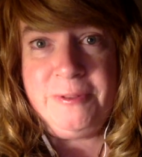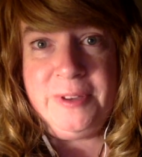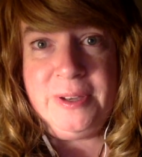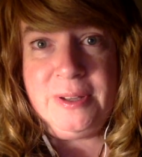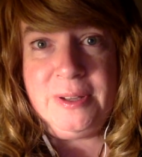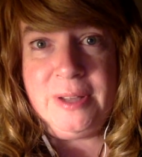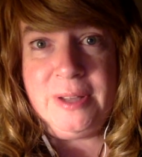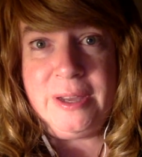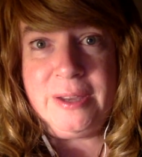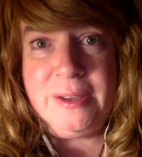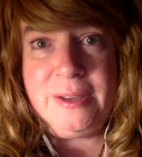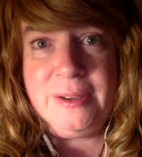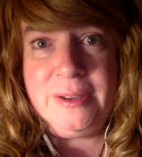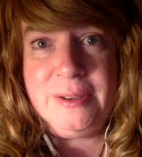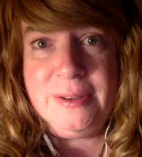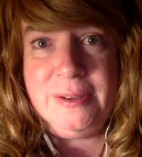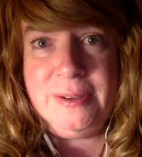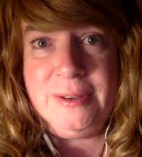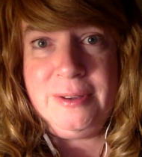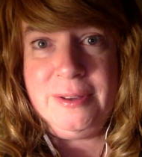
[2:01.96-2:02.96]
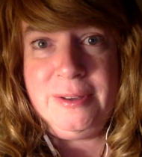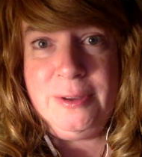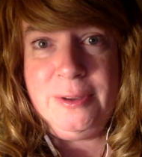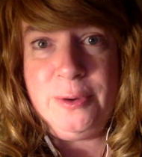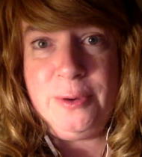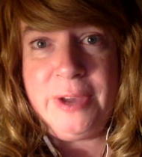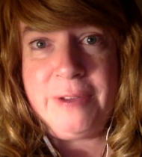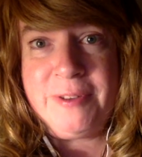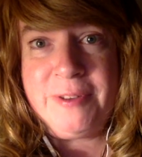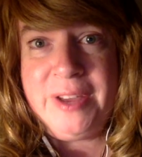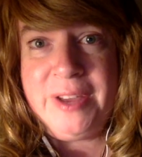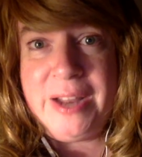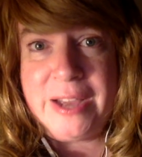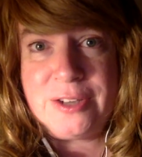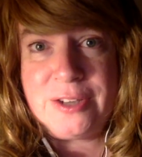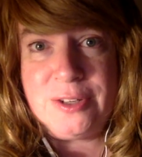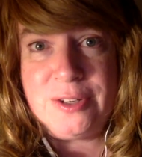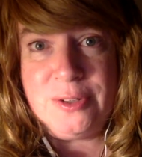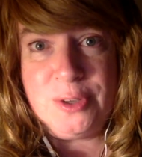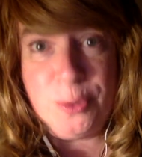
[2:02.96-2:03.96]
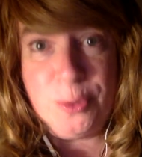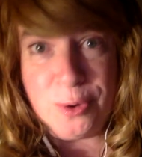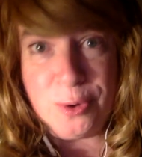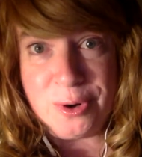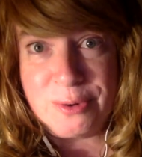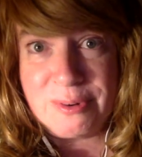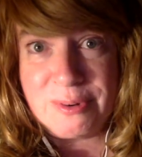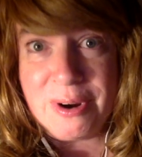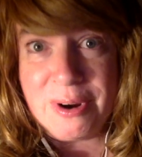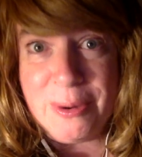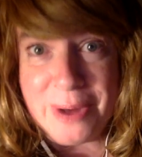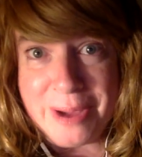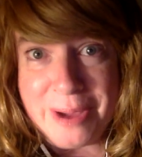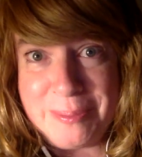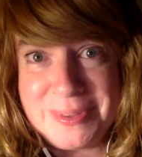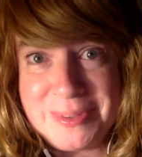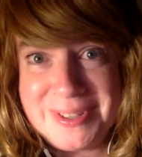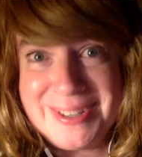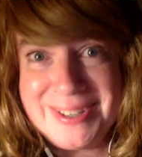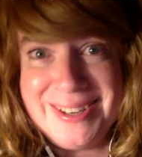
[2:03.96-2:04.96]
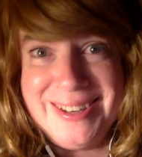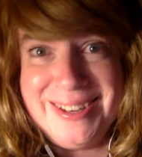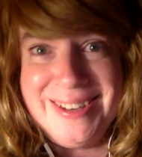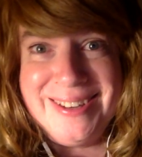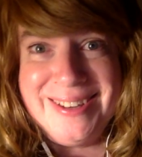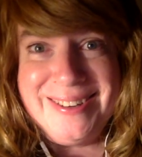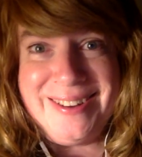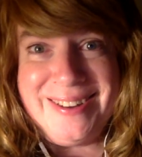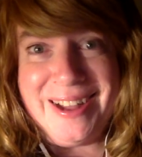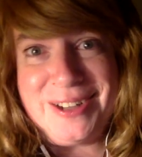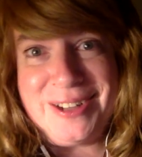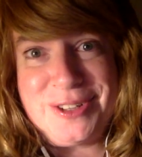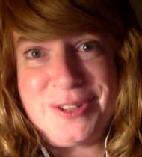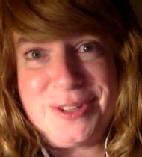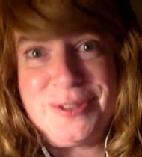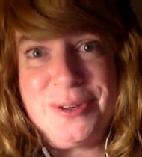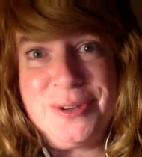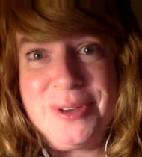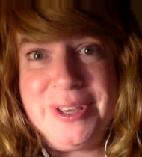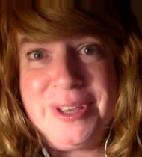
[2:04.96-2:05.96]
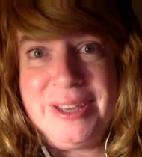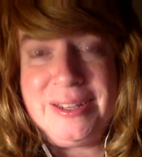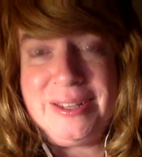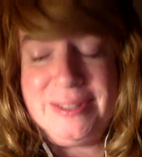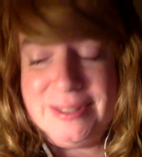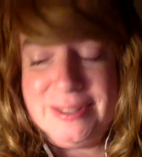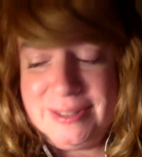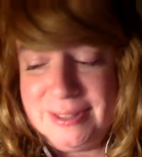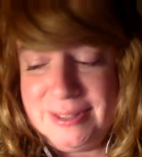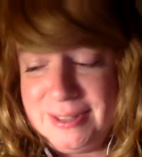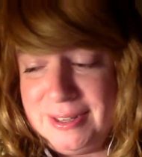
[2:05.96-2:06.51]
like you have connections who are grown ups, not just your kids.